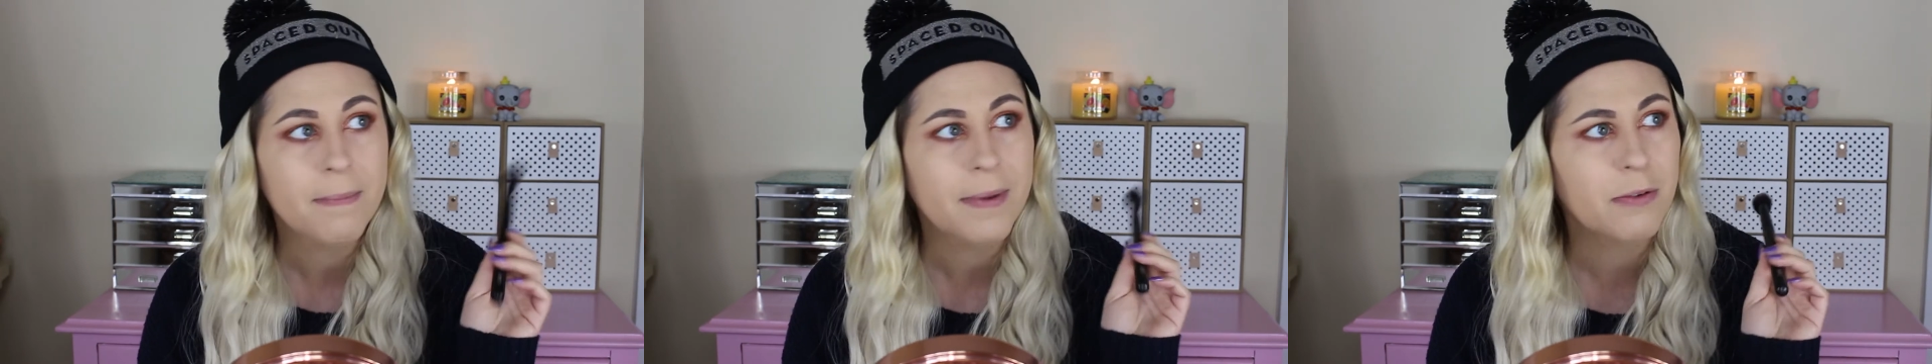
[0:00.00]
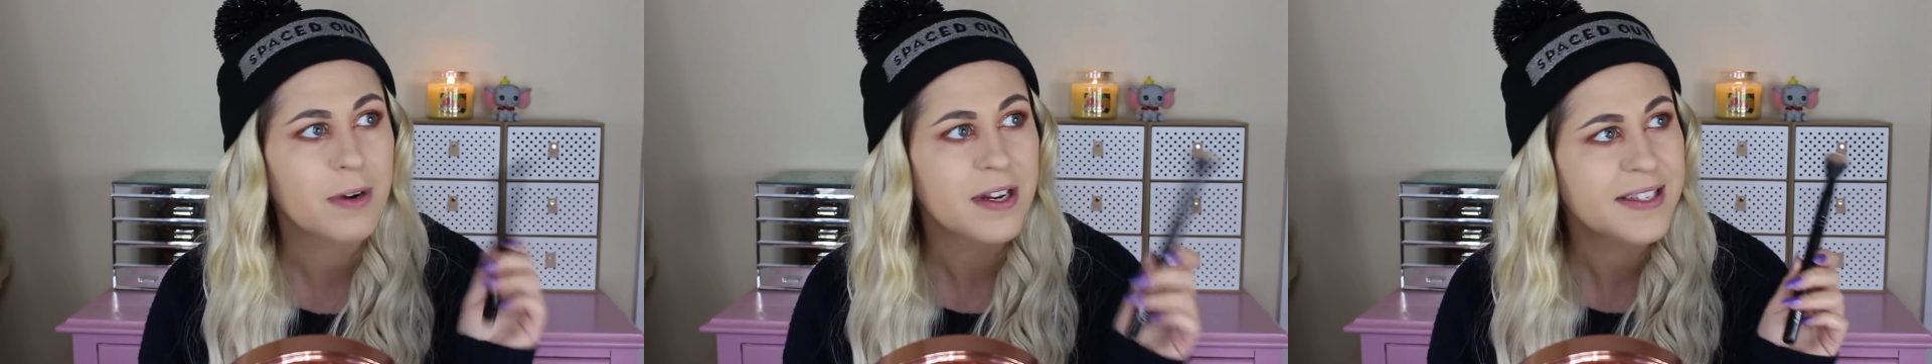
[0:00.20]

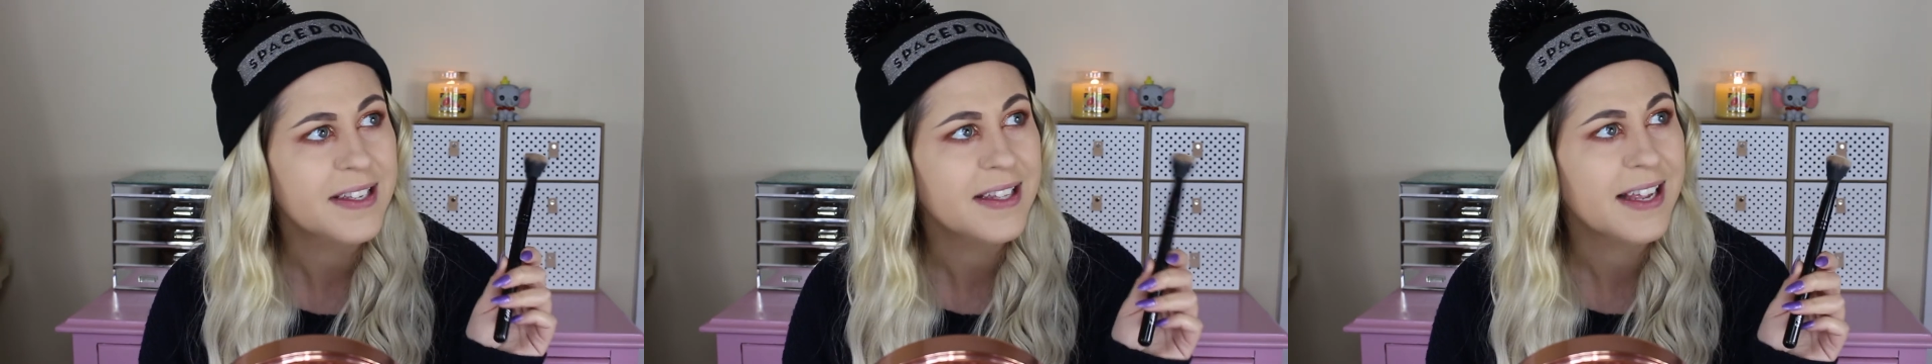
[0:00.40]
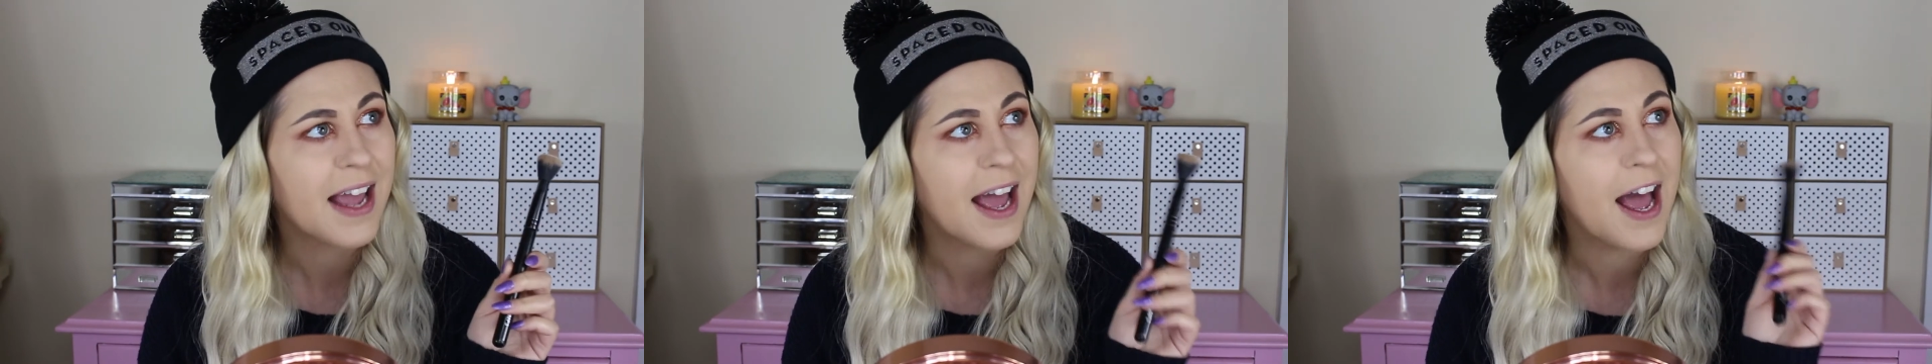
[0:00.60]
but
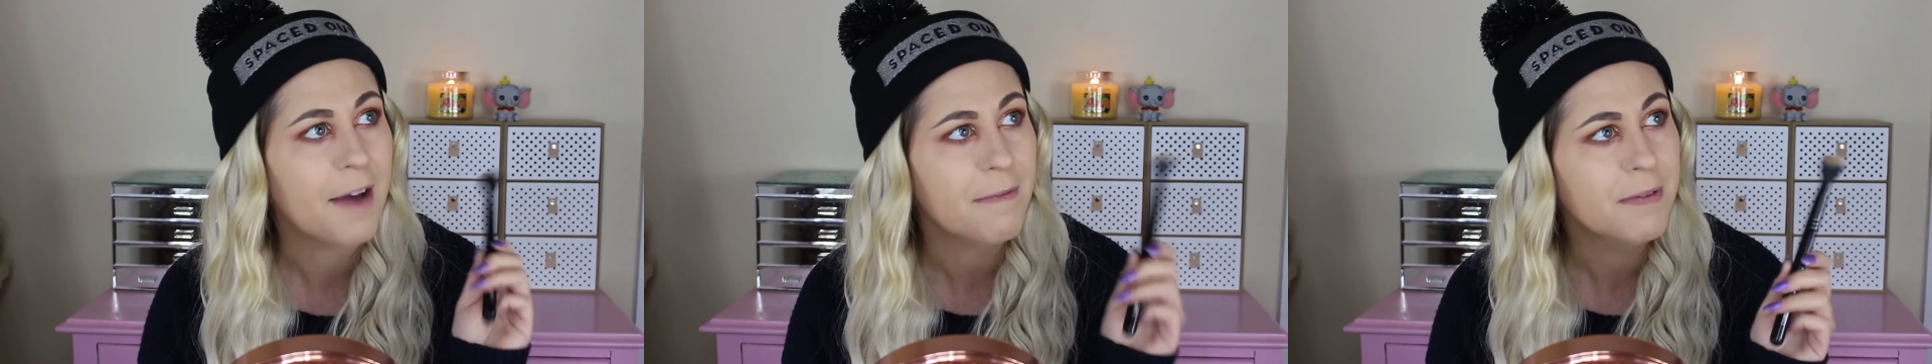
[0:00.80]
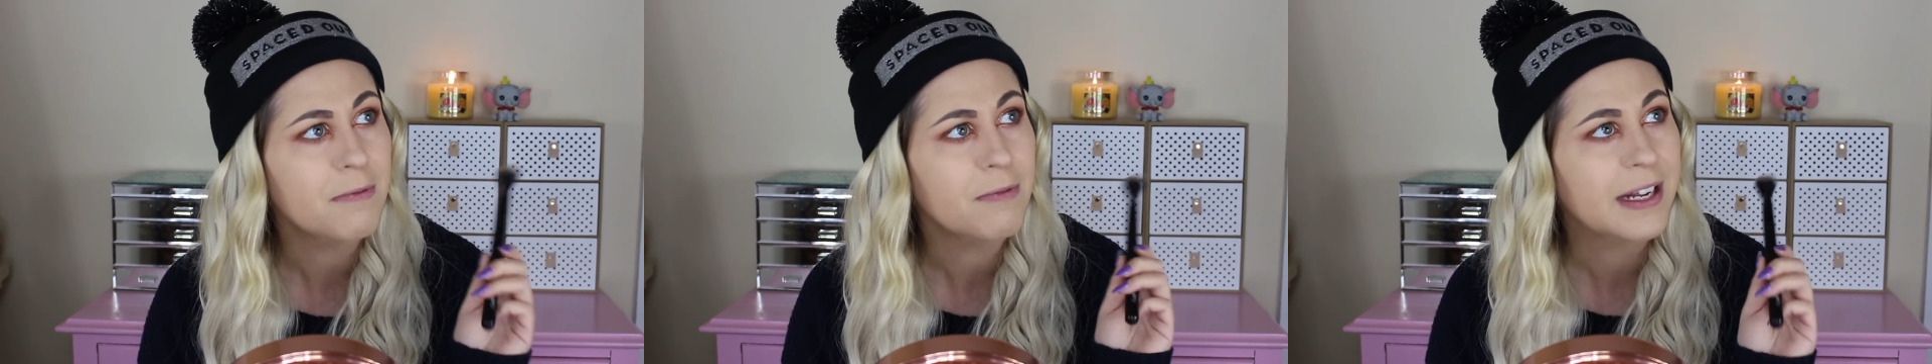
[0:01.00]
recently I
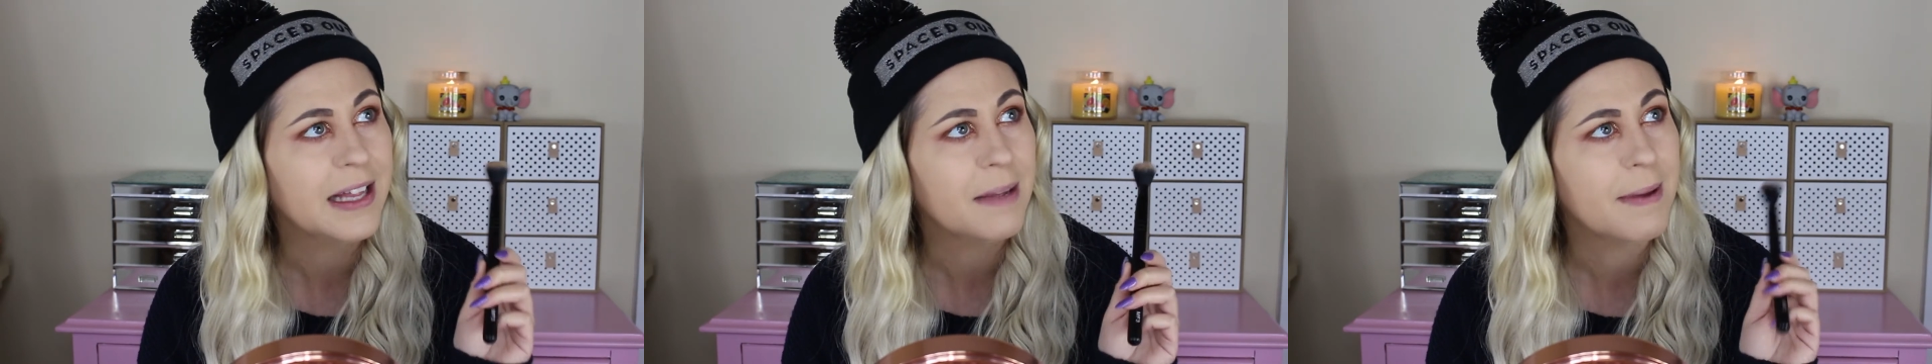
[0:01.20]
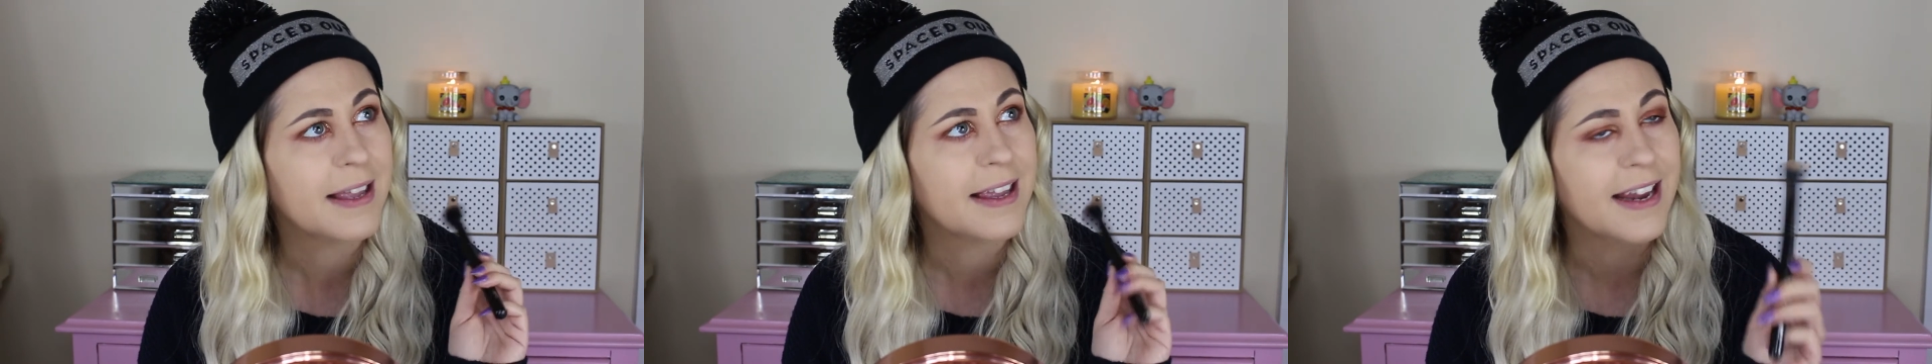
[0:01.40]
haven't
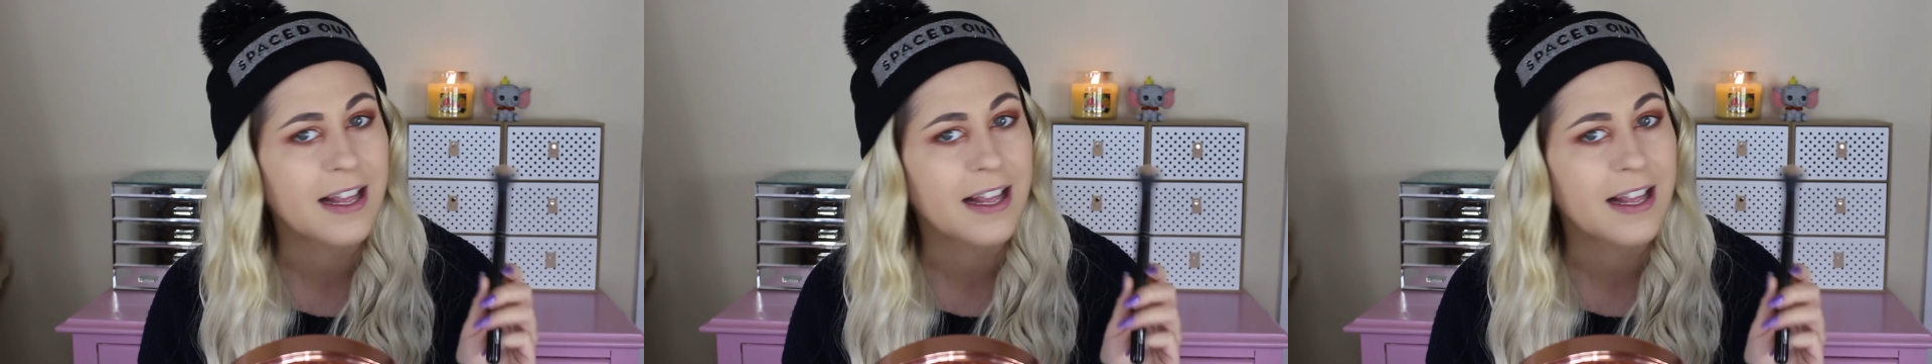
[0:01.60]
really been